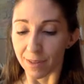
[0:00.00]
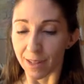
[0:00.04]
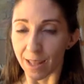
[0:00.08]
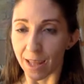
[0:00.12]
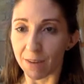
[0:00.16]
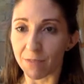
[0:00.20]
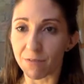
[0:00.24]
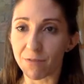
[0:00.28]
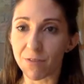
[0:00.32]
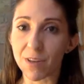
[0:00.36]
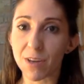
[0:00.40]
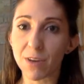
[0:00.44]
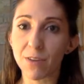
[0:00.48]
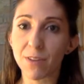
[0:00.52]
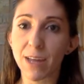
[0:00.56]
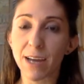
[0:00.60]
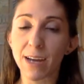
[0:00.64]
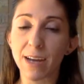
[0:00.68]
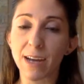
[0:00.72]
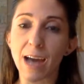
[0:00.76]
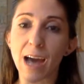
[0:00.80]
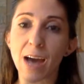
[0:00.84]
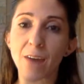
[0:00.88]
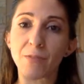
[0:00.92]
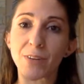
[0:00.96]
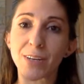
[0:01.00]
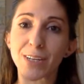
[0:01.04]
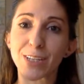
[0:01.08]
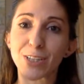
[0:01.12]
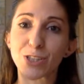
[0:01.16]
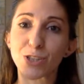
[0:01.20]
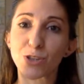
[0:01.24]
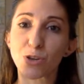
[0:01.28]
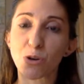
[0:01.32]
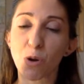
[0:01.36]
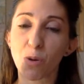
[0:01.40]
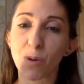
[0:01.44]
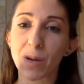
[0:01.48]
and feel that
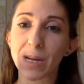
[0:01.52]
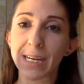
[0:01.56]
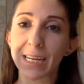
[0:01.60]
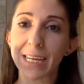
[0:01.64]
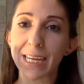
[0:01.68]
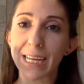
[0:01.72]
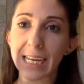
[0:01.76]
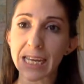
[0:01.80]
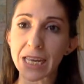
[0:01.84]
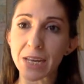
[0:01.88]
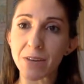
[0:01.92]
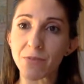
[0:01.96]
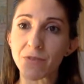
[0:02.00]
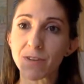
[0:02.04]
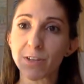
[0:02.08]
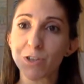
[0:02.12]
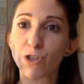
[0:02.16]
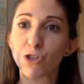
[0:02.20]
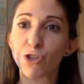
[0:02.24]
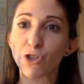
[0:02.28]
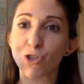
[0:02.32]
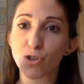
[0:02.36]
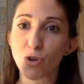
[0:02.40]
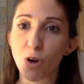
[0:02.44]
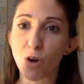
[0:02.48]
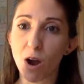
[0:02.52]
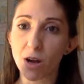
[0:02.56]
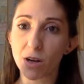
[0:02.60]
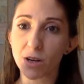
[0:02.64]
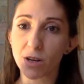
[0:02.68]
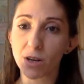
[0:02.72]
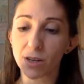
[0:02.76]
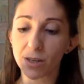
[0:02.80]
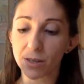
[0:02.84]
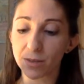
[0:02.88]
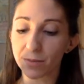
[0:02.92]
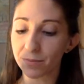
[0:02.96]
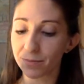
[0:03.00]
confidence growing even
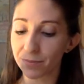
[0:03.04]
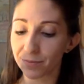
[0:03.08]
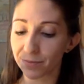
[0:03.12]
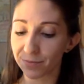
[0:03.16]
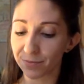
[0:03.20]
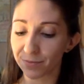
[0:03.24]
stronger.